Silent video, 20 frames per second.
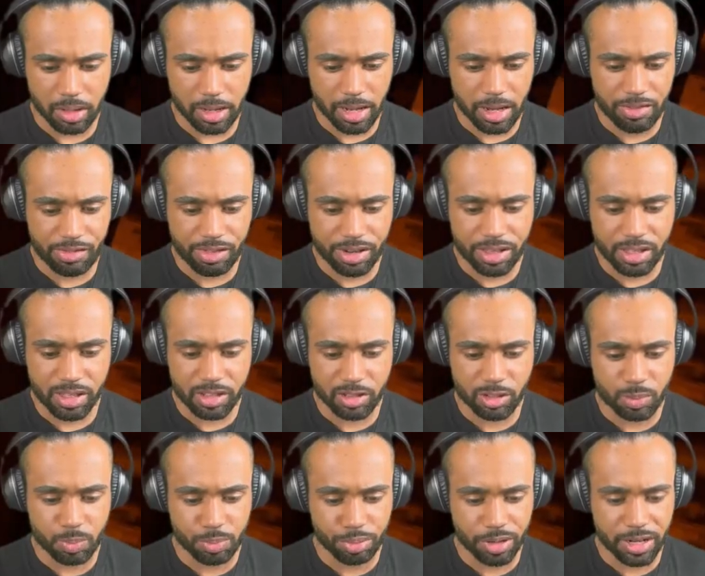Everything is
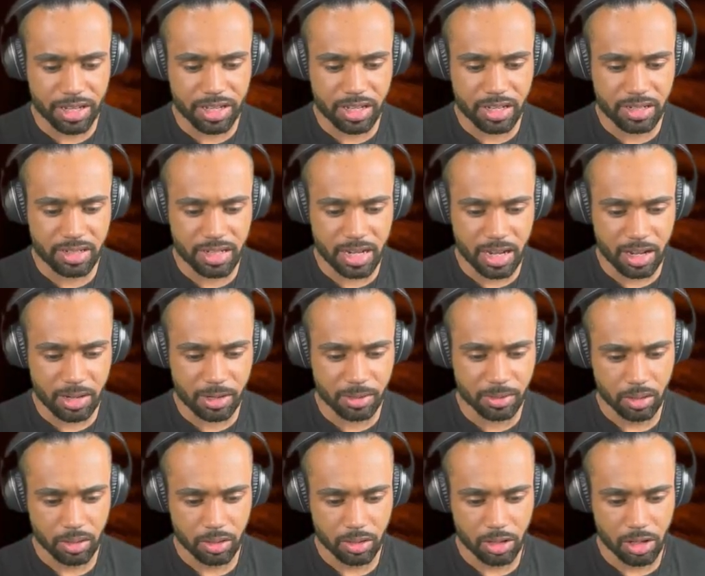breaking
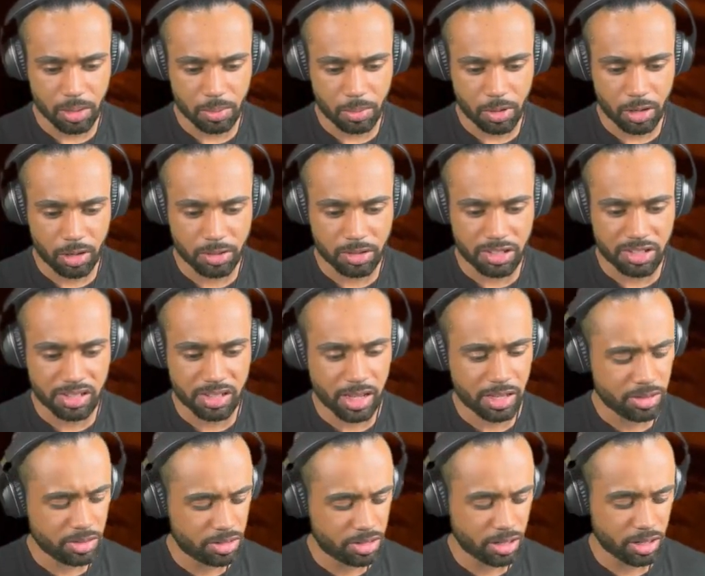down. Come on,
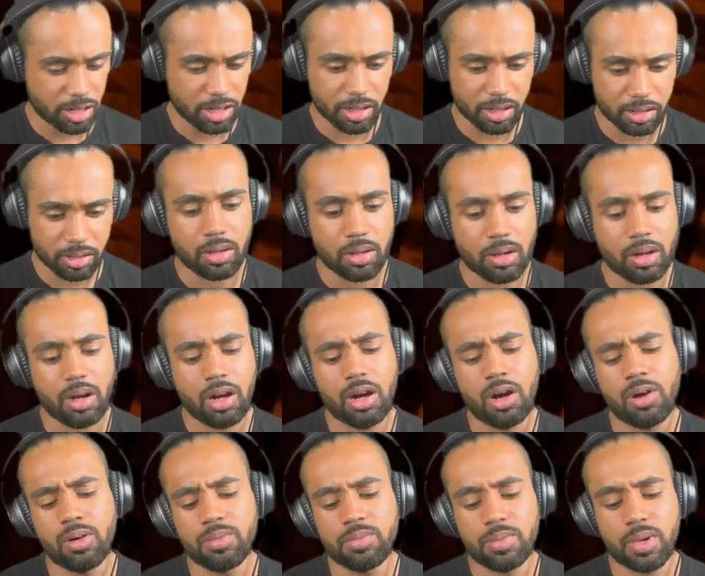center.
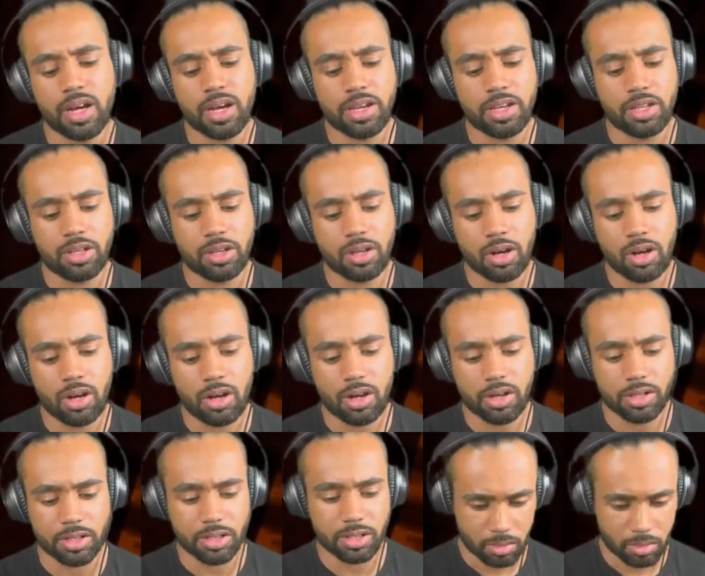Oh my god.